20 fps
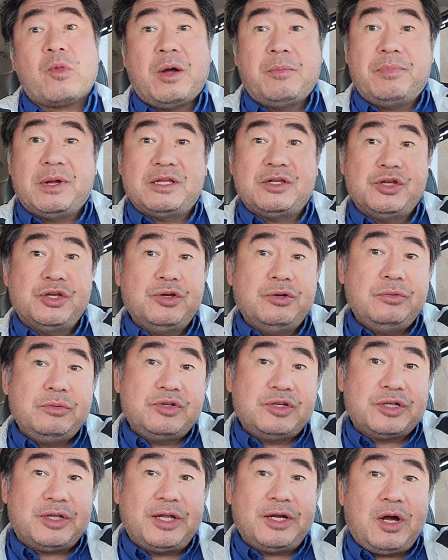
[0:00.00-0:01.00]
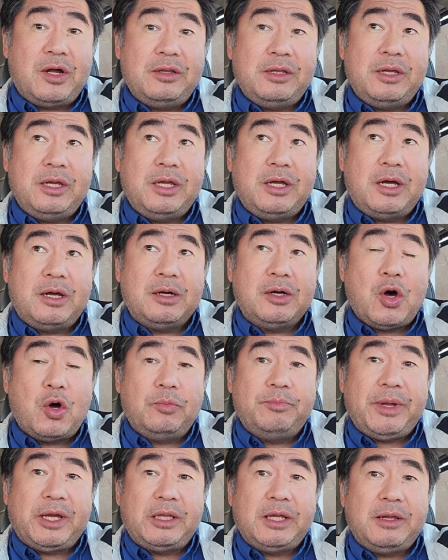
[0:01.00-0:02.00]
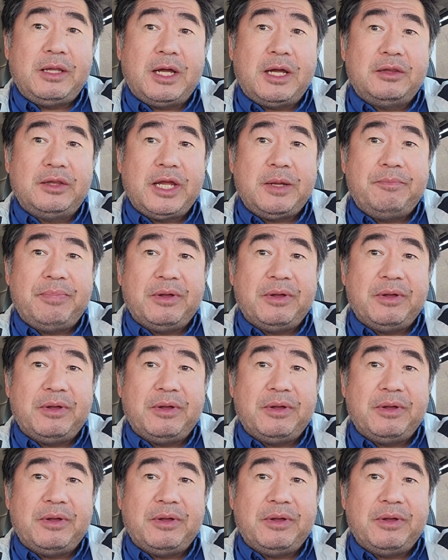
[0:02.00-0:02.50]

but you click on the Gold Belly link